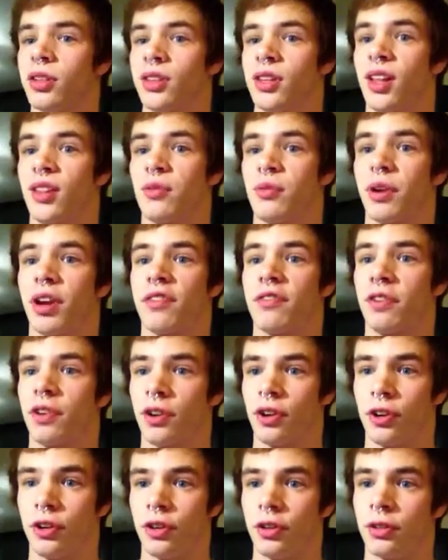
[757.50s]
That's what I've
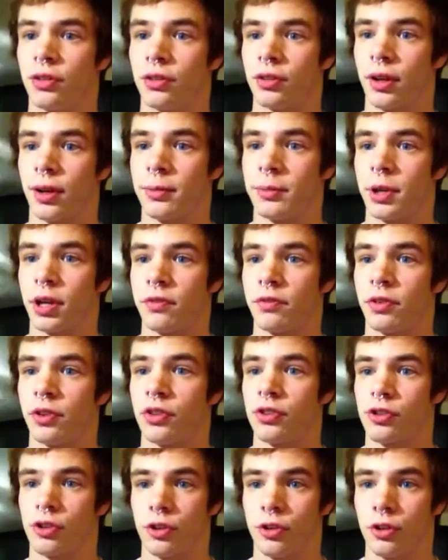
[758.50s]
heard. I'm not for
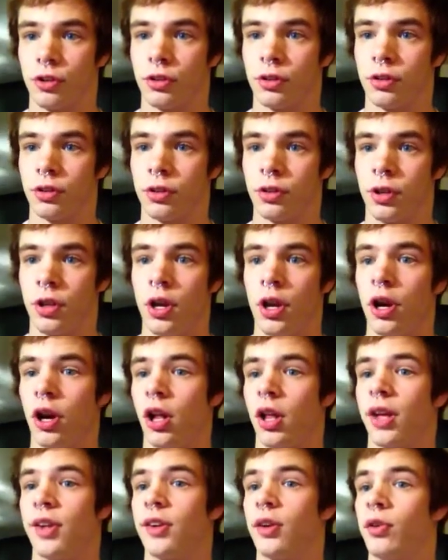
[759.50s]
certain.
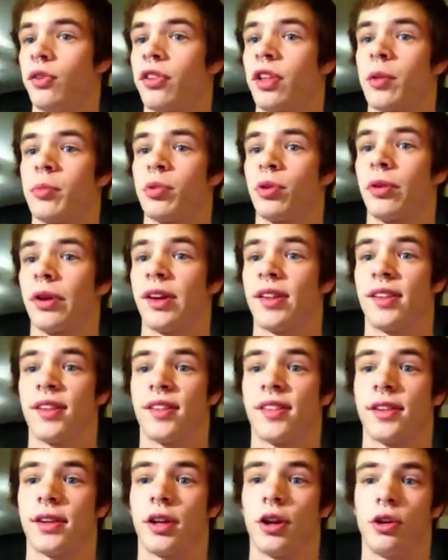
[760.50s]
All I know is that Perez
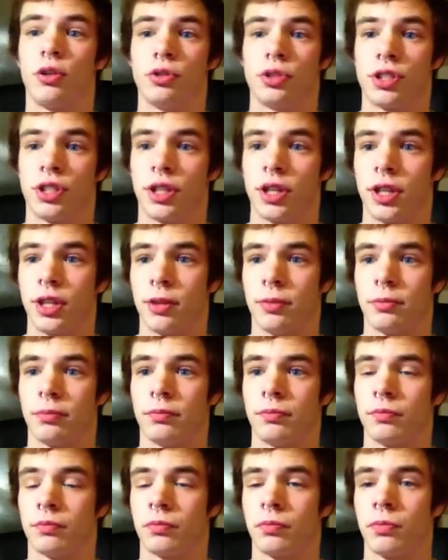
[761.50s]
isn't hosting it.
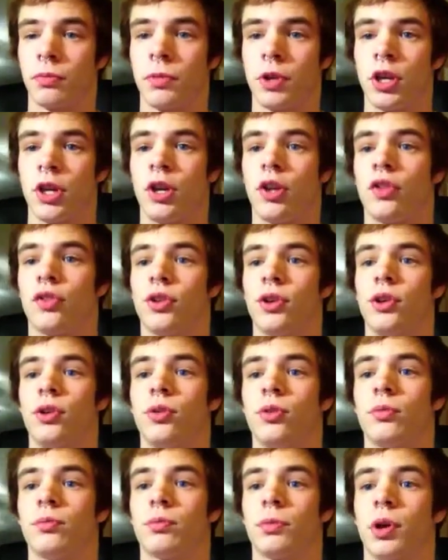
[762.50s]

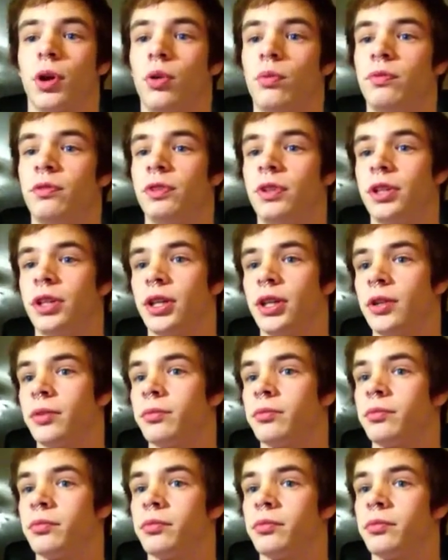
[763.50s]
So hopefully,